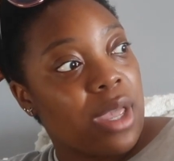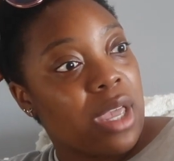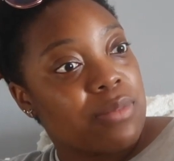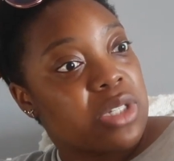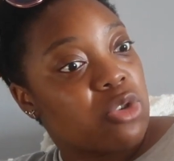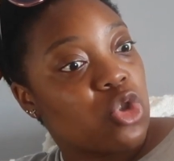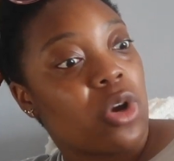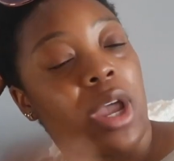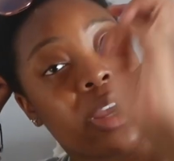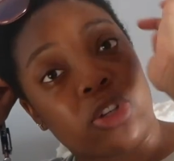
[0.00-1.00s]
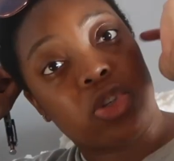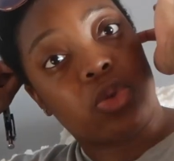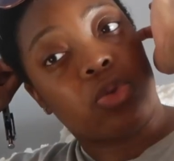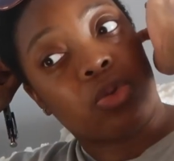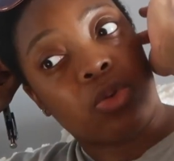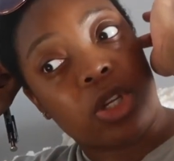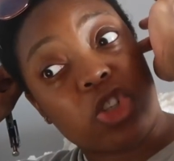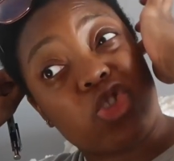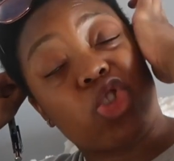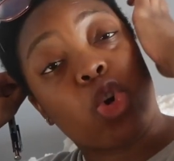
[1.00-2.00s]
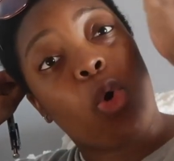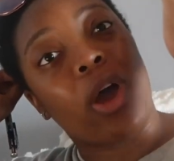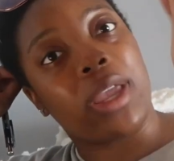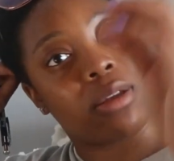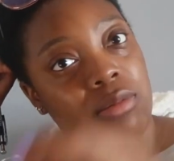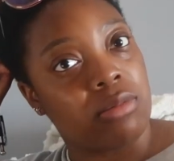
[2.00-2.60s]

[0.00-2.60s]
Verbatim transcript: I am still trying to enjoy